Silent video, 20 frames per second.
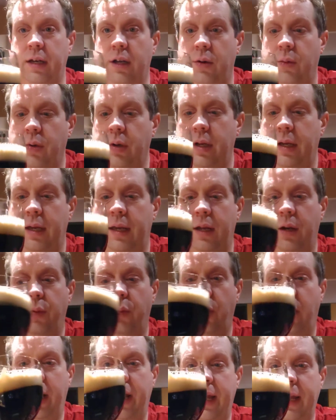You don't want it in a
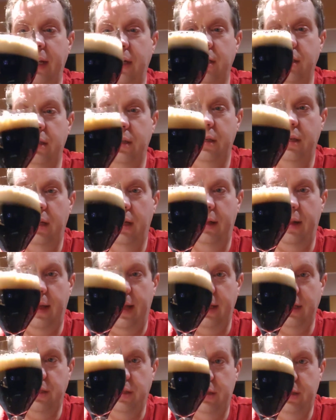wide
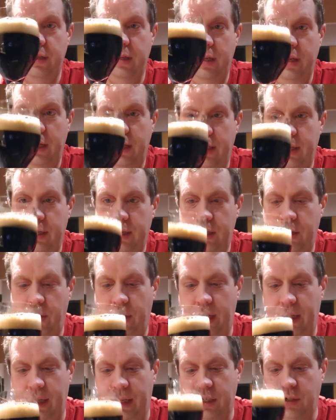glass. You
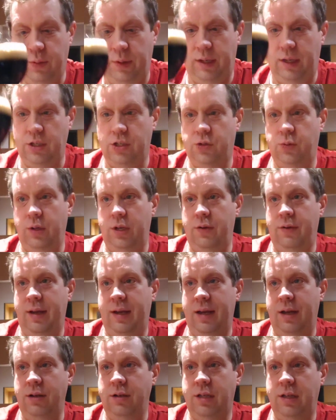want a glass where you can swirl it
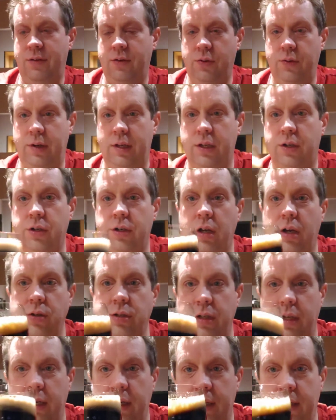around, get a really good
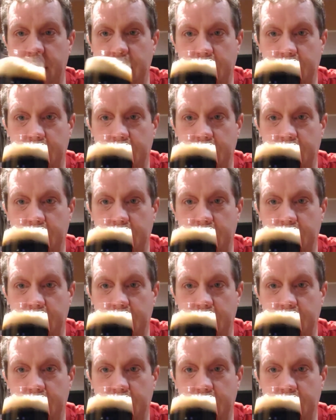nose in.